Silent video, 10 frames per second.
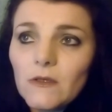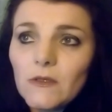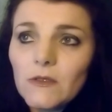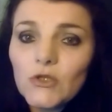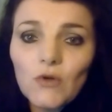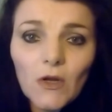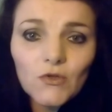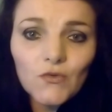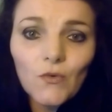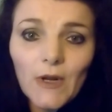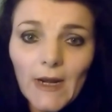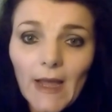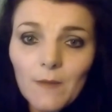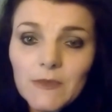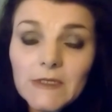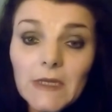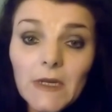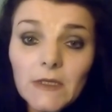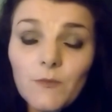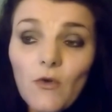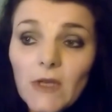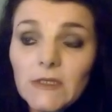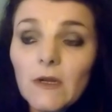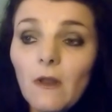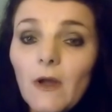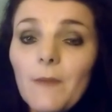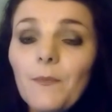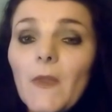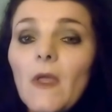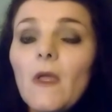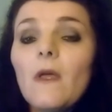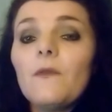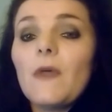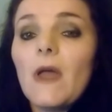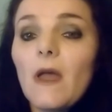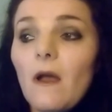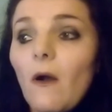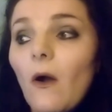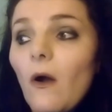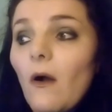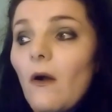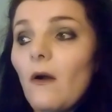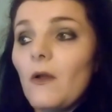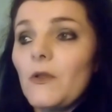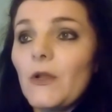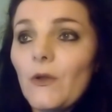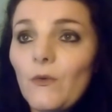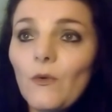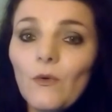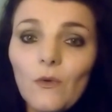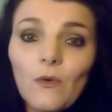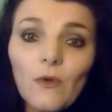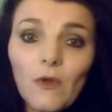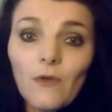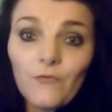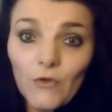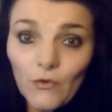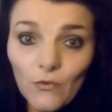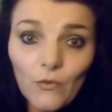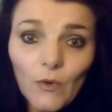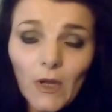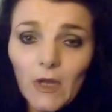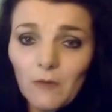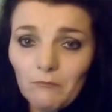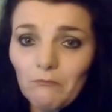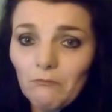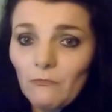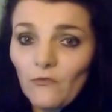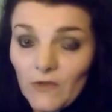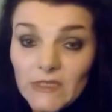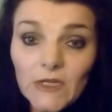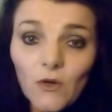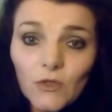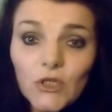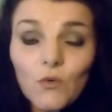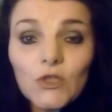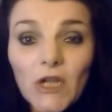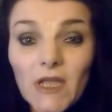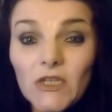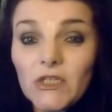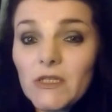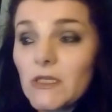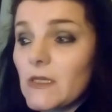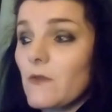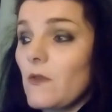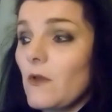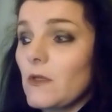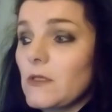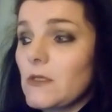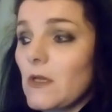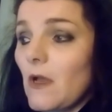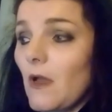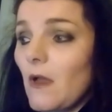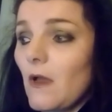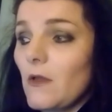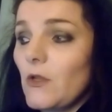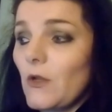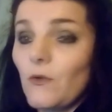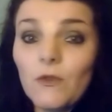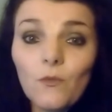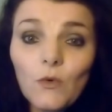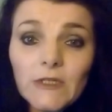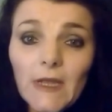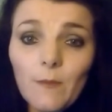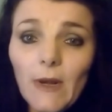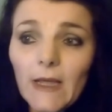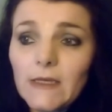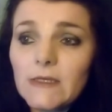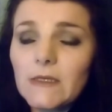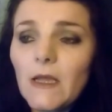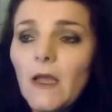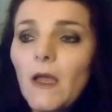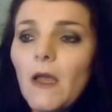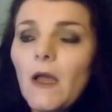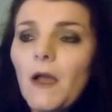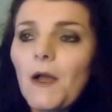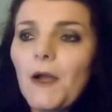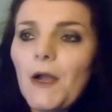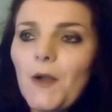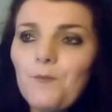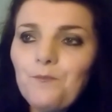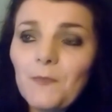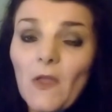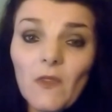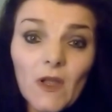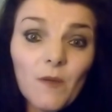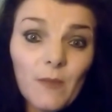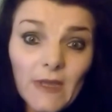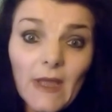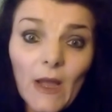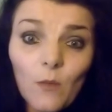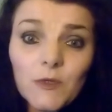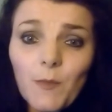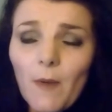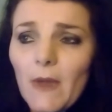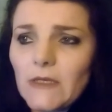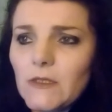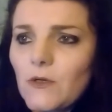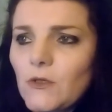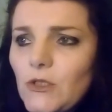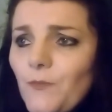structural collapse in a depressed client, there are, a few physiological changes that, that will take place, and that can be helped by massage.